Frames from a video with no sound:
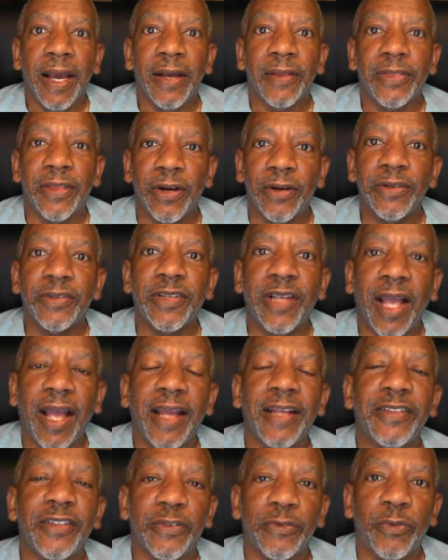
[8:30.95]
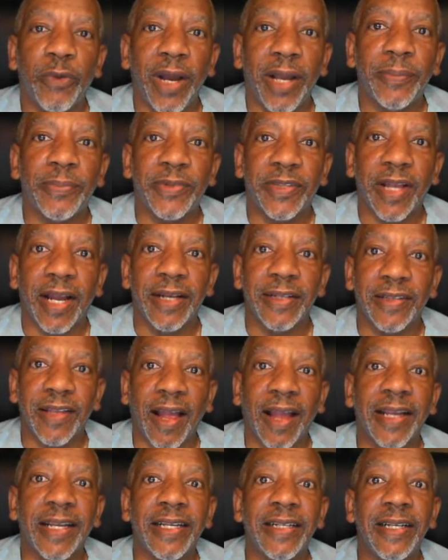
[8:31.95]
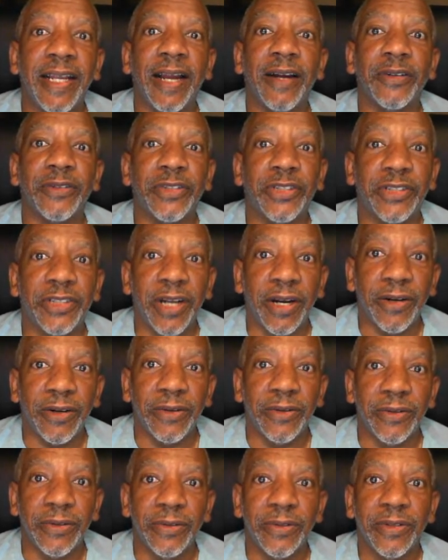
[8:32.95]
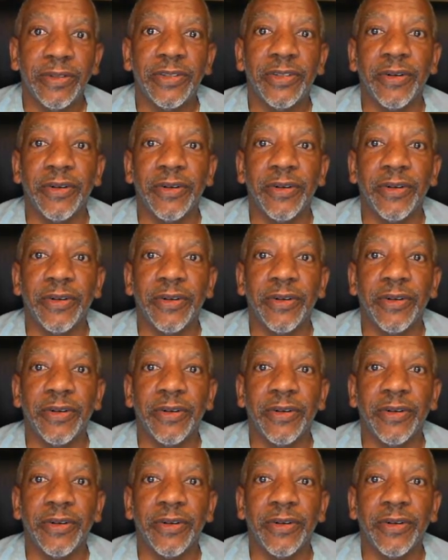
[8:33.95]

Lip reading: Those kinds of websites I can now show